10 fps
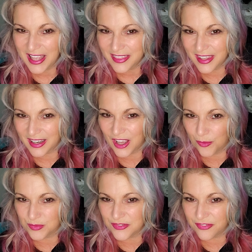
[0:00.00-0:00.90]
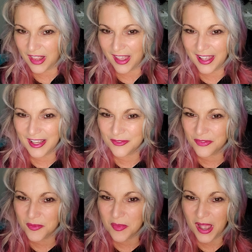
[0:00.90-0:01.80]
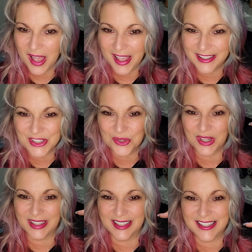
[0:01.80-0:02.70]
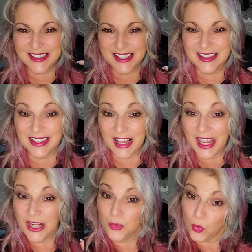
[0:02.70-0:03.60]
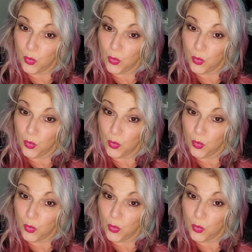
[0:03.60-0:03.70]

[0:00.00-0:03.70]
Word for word: that comes flying from behind you and gets in the lane